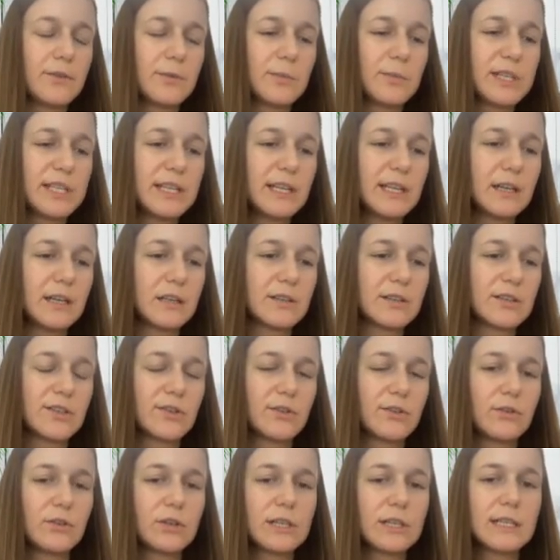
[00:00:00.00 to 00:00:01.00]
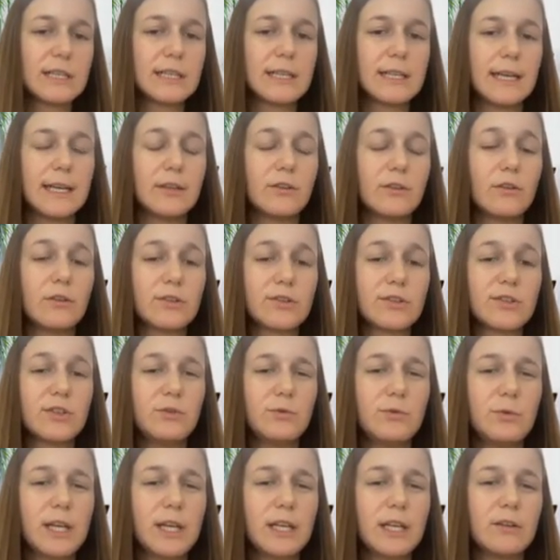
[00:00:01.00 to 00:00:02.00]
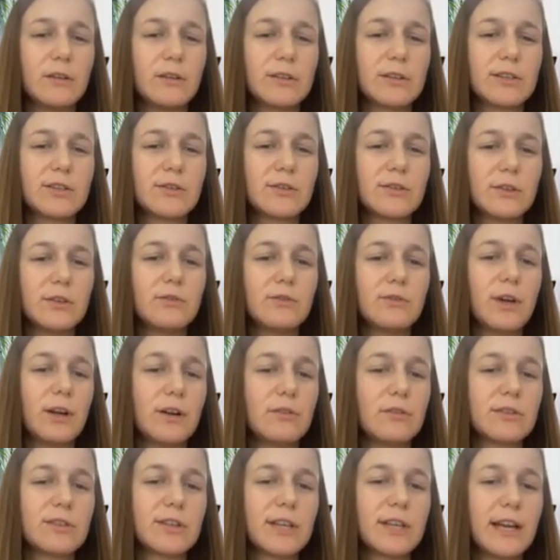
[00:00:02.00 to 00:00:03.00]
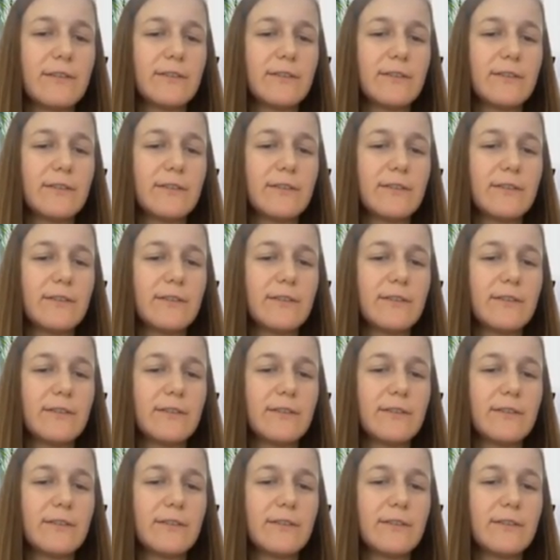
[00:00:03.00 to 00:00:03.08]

from a single source and also you can also you also